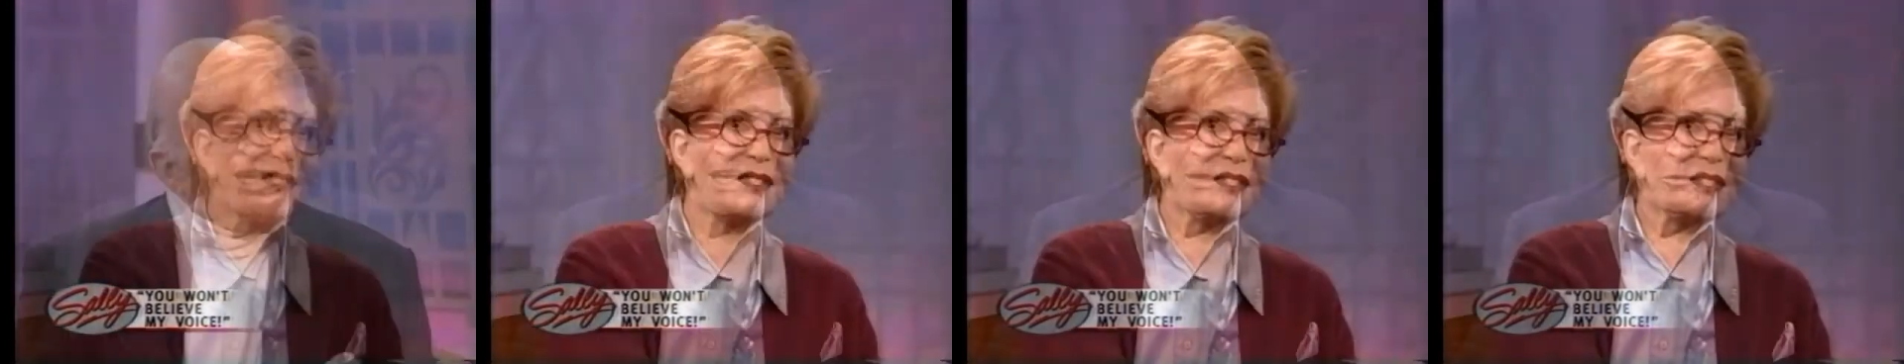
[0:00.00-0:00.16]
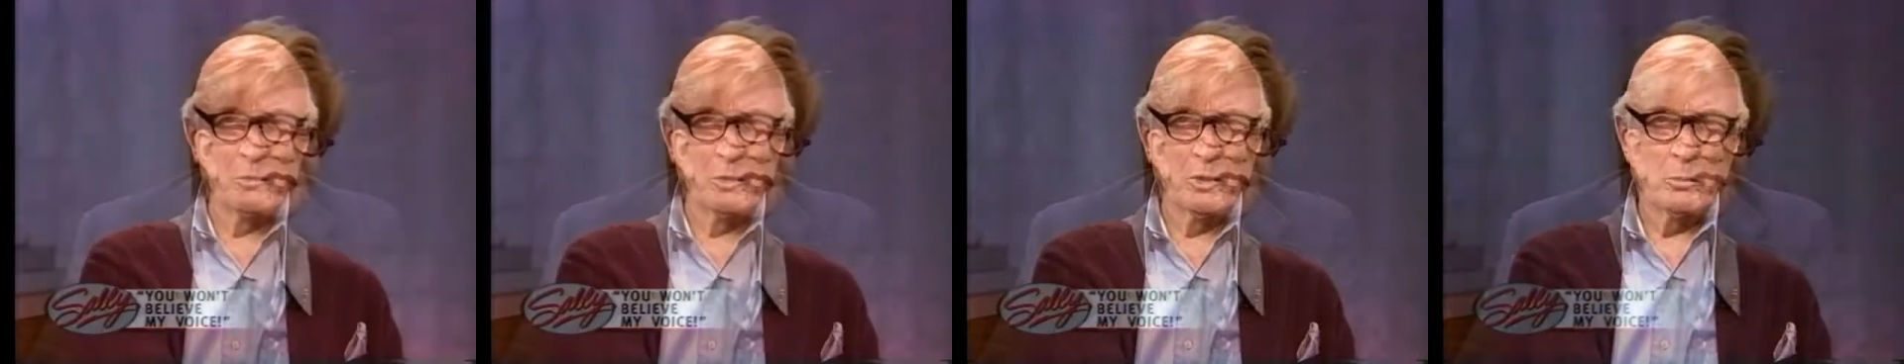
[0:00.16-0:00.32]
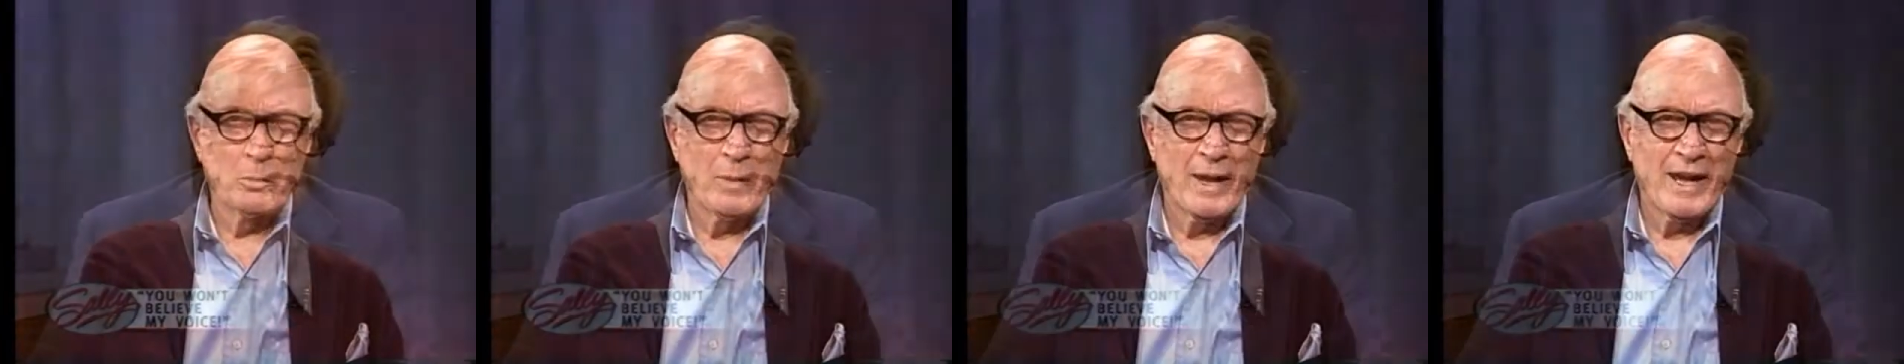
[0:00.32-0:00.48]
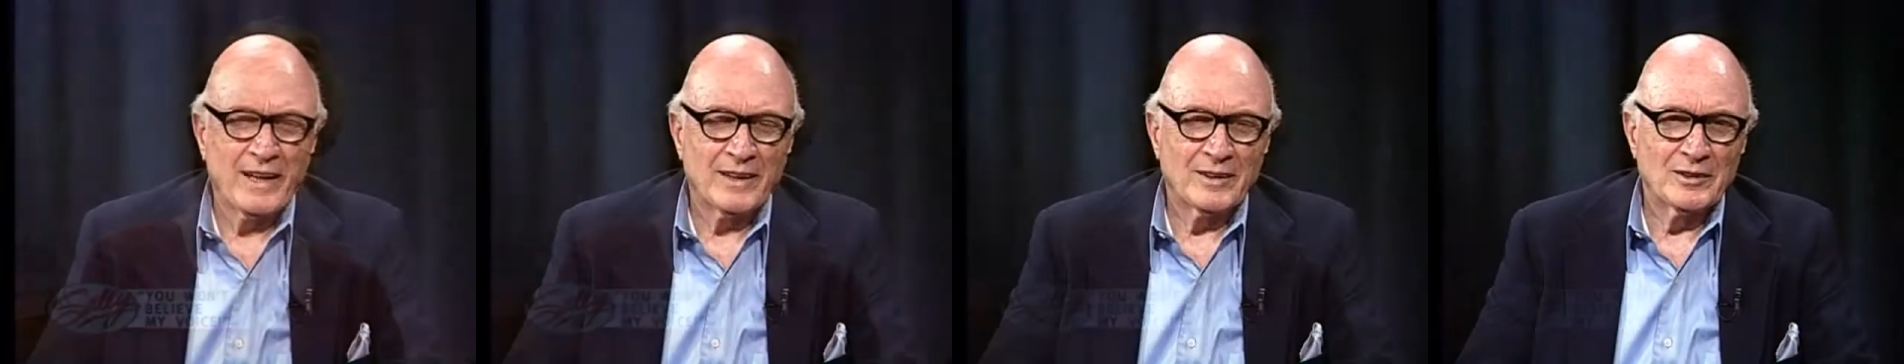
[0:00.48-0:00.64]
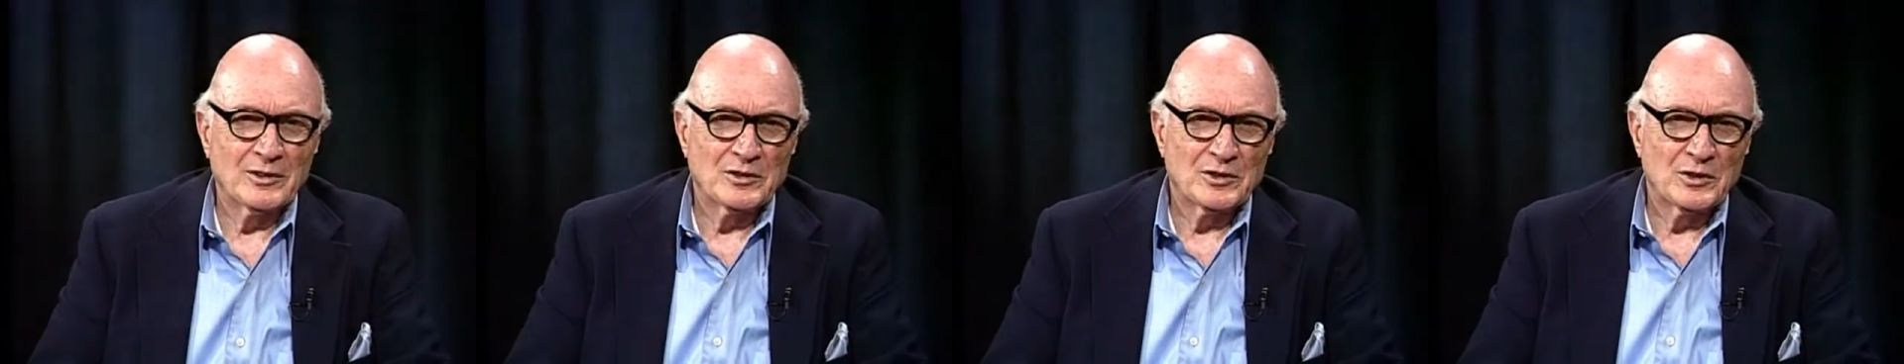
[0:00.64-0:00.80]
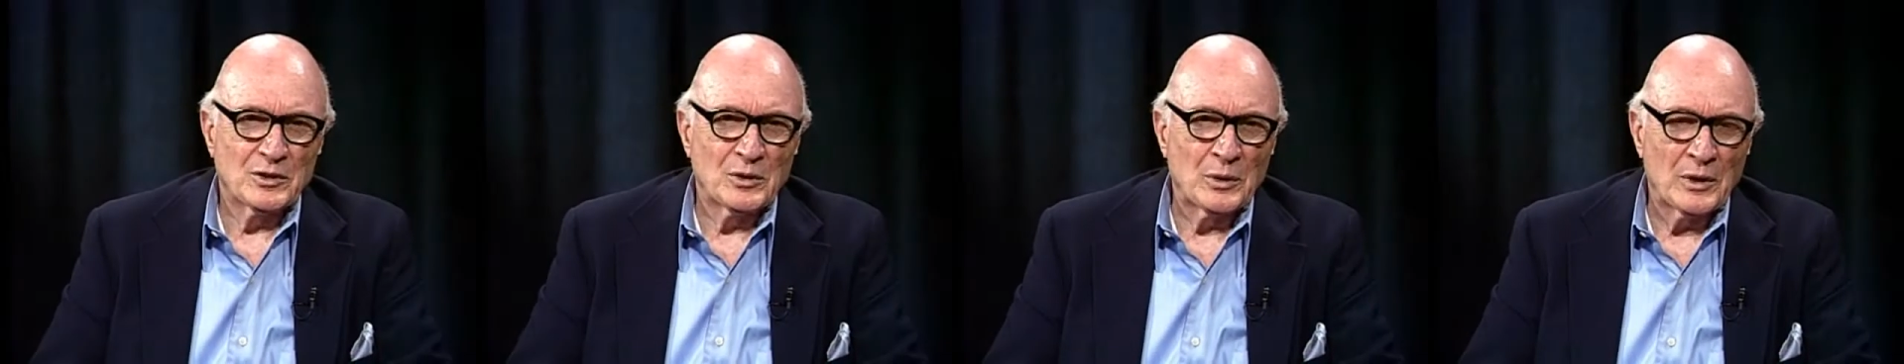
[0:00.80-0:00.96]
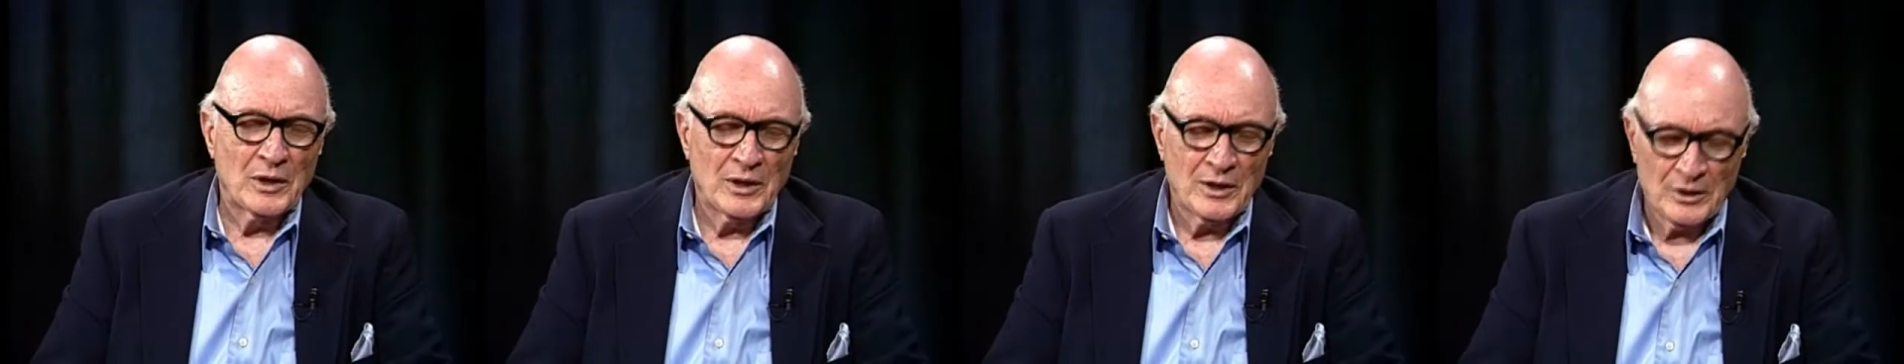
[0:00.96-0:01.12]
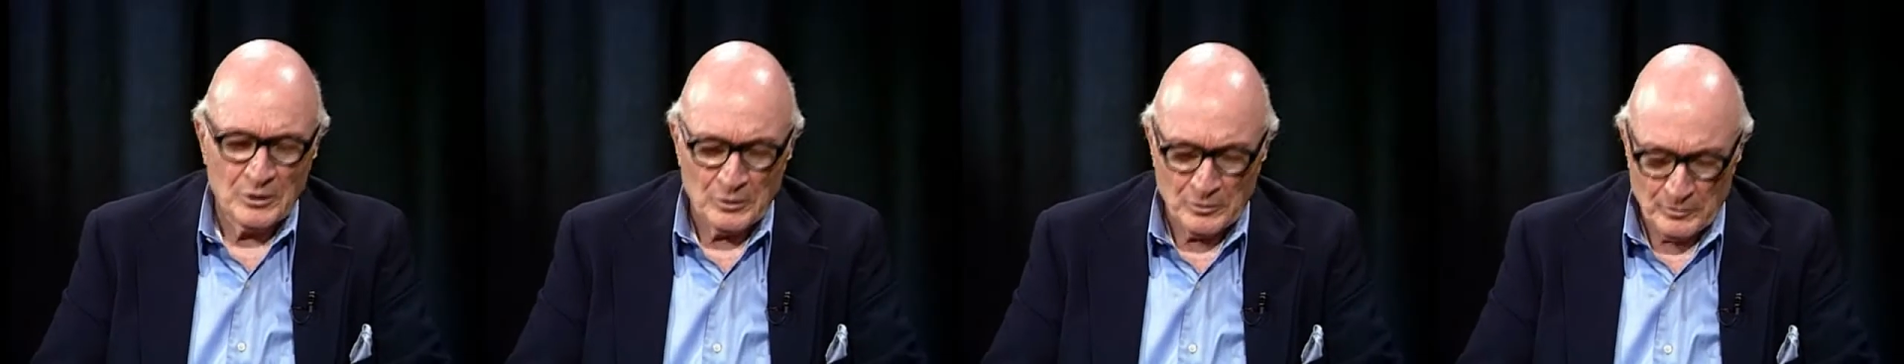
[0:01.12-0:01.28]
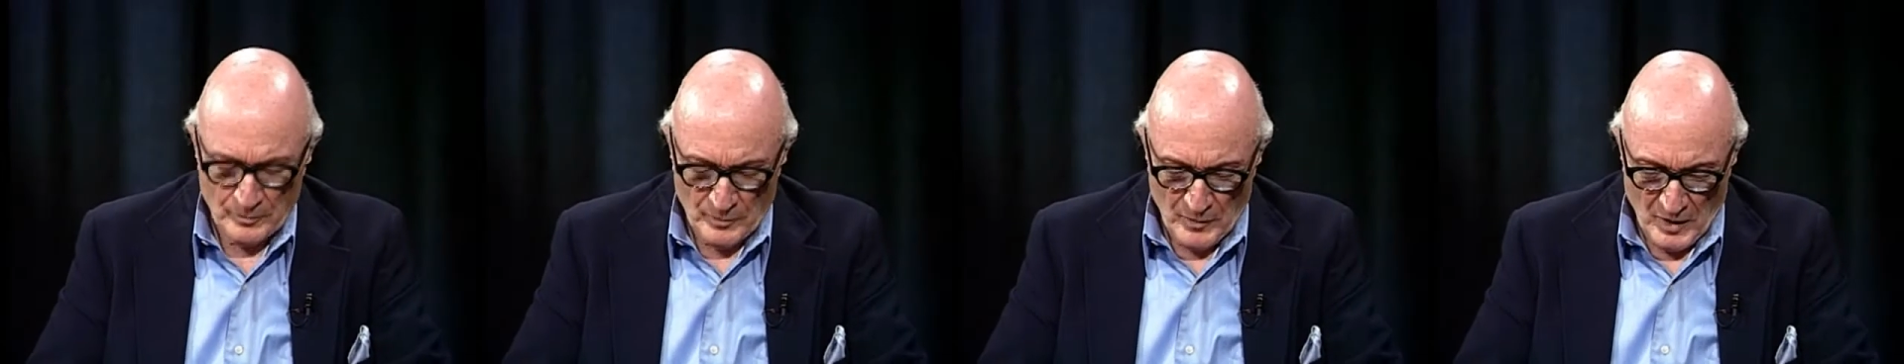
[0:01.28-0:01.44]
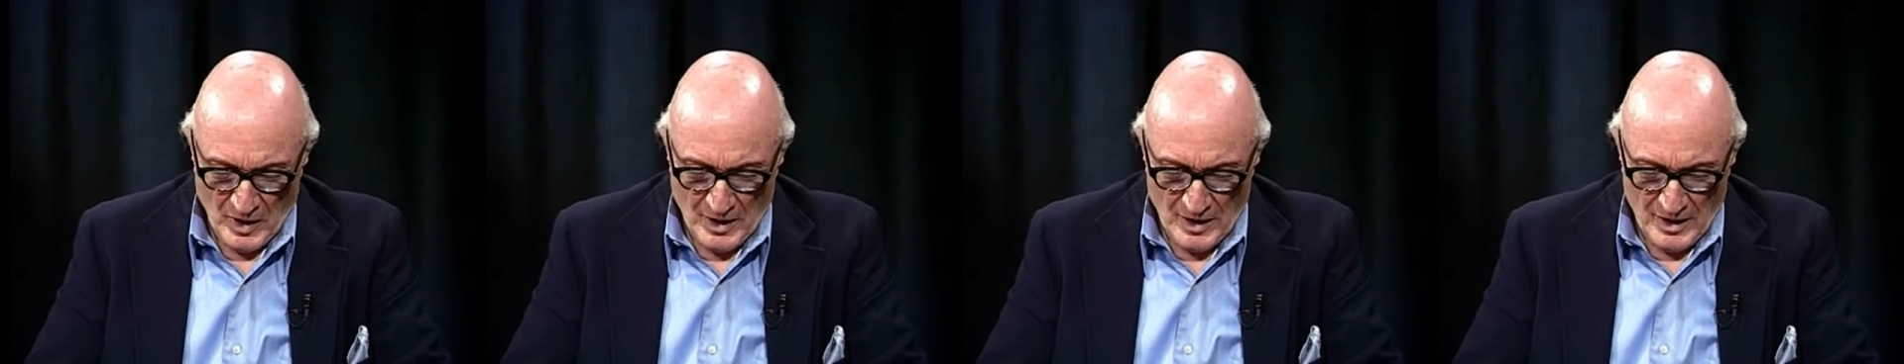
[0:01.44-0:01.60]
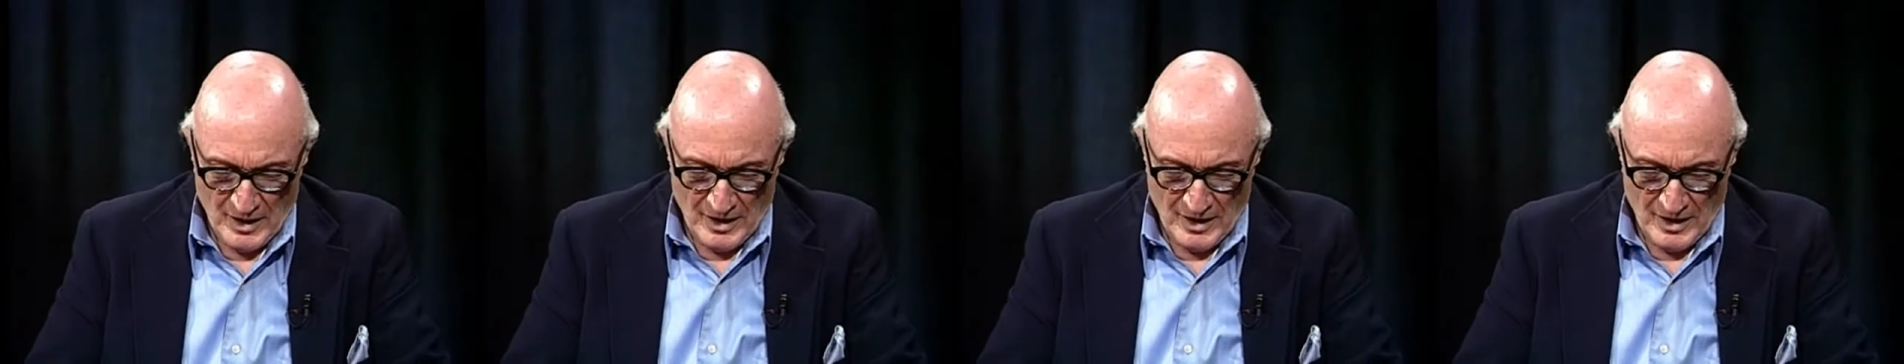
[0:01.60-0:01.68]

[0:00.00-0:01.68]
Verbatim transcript: Hi, we're back in studio,